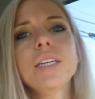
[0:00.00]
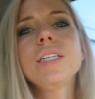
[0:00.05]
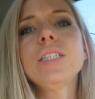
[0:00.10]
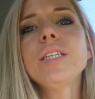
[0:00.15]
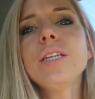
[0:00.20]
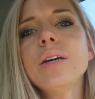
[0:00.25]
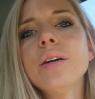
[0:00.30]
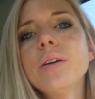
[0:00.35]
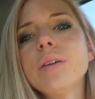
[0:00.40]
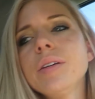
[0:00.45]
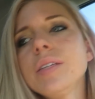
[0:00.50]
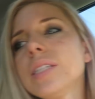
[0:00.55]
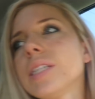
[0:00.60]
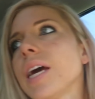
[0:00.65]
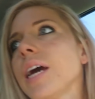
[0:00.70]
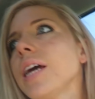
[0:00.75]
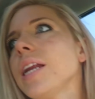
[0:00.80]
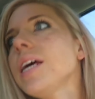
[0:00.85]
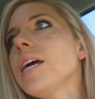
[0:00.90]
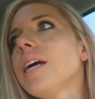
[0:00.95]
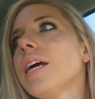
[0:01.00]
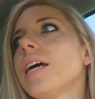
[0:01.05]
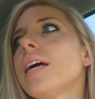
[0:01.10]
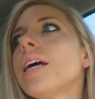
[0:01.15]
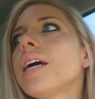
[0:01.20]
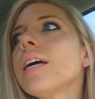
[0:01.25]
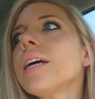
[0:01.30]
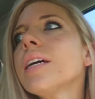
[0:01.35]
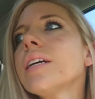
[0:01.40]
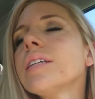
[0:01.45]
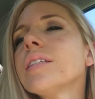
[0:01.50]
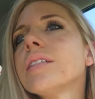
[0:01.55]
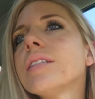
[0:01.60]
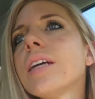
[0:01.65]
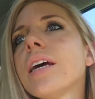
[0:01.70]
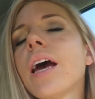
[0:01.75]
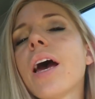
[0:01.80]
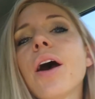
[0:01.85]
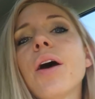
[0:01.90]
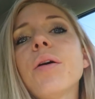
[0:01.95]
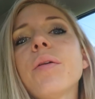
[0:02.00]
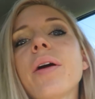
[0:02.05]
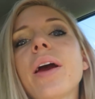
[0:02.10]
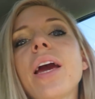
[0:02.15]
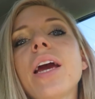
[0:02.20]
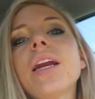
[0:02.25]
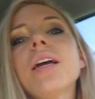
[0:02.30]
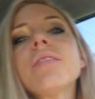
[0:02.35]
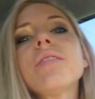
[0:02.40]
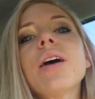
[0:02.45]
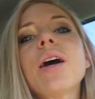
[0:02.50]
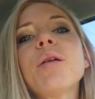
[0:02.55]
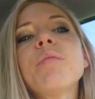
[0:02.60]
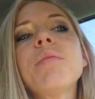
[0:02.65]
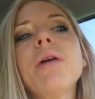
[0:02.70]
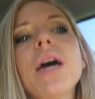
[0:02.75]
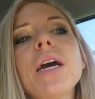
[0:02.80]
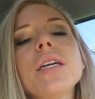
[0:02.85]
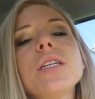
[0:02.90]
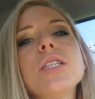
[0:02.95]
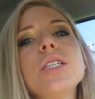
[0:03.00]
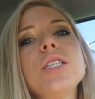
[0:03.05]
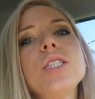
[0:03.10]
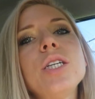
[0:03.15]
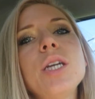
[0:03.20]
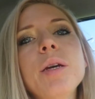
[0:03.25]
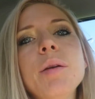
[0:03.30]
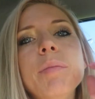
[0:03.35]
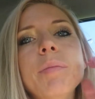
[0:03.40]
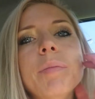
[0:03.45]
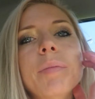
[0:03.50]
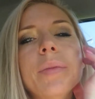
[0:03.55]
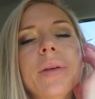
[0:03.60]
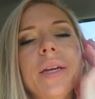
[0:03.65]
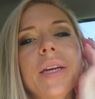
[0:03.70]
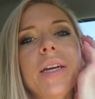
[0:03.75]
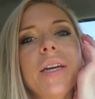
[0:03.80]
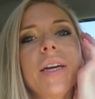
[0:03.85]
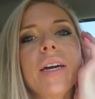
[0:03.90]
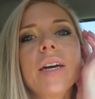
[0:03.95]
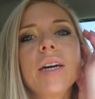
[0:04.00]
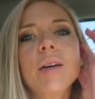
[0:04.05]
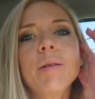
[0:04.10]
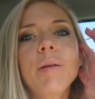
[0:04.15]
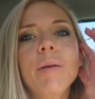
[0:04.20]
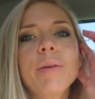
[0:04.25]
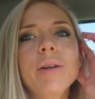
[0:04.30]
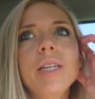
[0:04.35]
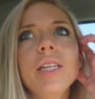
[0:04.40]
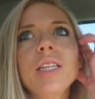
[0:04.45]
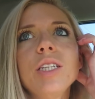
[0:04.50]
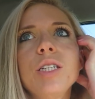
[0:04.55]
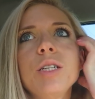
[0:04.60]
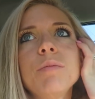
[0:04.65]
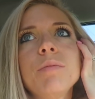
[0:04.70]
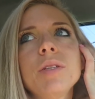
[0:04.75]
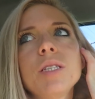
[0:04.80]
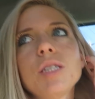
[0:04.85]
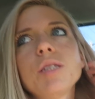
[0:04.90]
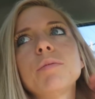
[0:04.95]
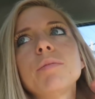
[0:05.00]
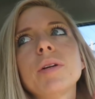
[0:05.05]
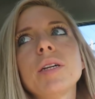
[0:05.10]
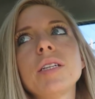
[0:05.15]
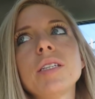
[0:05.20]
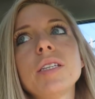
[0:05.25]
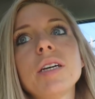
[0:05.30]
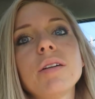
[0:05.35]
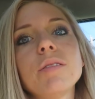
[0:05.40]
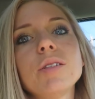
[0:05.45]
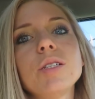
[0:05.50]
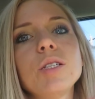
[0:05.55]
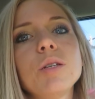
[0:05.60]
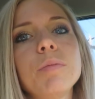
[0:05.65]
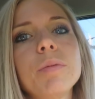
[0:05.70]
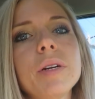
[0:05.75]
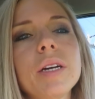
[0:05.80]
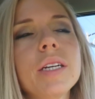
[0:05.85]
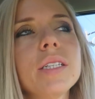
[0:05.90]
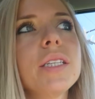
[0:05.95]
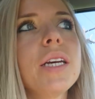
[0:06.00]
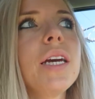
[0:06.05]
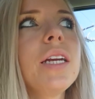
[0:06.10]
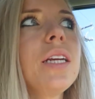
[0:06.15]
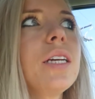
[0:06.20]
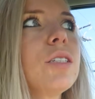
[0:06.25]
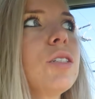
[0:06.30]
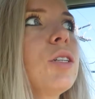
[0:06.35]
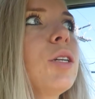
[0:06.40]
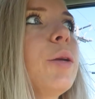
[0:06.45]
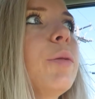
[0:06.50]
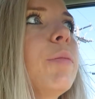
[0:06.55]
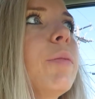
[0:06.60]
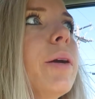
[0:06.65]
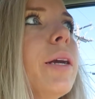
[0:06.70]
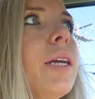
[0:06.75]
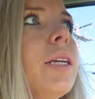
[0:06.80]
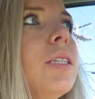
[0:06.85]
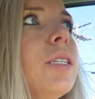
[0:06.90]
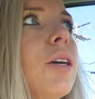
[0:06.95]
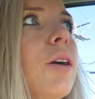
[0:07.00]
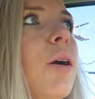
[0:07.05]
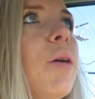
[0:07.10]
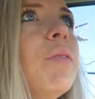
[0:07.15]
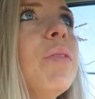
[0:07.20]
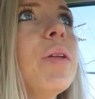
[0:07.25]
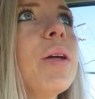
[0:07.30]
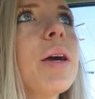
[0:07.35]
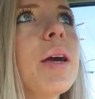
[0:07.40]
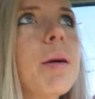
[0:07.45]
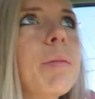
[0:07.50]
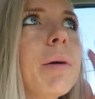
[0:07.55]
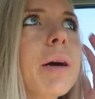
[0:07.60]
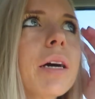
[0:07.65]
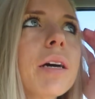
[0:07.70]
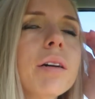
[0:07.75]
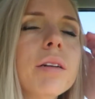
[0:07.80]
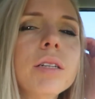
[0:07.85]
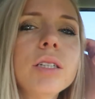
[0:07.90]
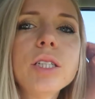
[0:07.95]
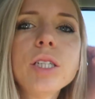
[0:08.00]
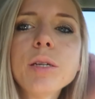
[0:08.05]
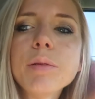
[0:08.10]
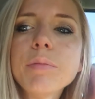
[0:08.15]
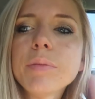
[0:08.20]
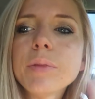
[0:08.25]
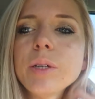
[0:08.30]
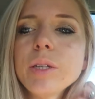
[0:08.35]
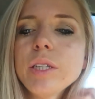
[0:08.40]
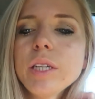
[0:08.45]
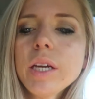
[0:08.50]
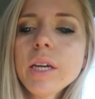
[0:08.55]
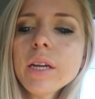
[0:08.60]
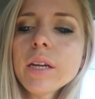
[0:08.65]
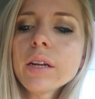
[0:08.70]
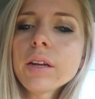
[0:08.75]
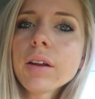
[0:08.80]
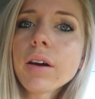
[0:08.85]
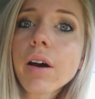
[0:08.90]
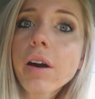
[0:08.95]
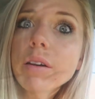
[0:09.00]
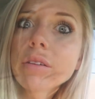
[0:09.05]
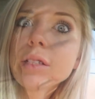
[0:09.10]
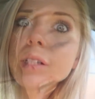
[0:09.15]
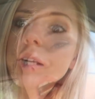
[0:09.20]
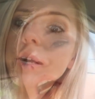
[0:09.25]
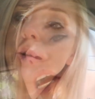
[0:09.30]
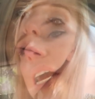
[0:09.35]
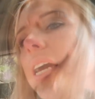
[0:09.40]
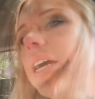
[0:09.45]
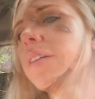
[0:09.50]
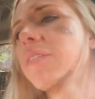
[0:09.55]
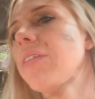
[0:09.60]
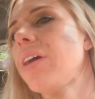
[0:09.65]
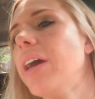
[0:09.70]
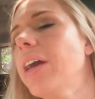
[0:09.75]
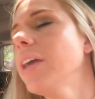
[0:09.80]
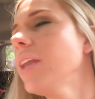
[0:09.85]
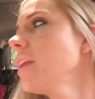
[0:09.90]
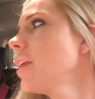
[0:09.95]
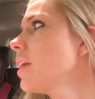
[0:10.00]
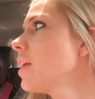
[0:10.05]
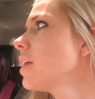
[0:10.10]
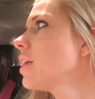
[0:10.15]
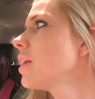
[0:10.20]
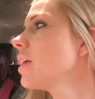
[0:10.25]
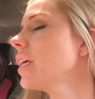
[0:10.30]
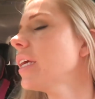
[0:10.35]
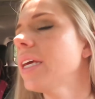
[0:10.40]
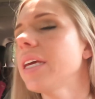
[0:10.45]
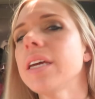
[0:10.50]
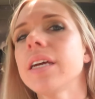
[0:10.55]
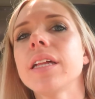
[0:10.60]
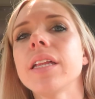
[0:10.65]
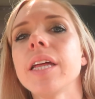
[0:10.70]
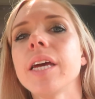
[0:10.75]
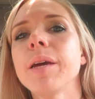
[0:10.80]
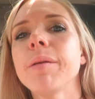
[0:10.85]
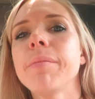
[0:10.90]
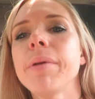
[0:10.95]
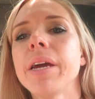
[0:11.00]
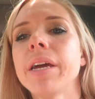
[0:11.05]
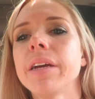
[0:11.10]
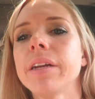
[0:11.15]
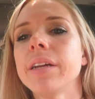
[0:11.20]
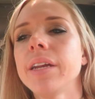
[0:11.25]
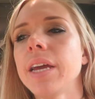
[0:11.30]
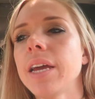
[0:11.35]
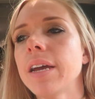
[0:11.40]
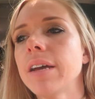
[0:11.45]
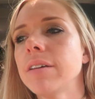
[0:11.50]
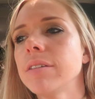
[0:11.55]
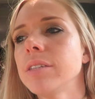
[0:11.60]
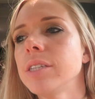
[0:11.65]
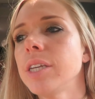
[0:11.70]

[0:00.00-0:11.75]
So exciting. Oh, and I've gotten back to gym um, I went to the gym this morning, so that was super nice. And yesterday morning, so hopefully I'll get back on a gym routine also. Hey, I've got clear bear now.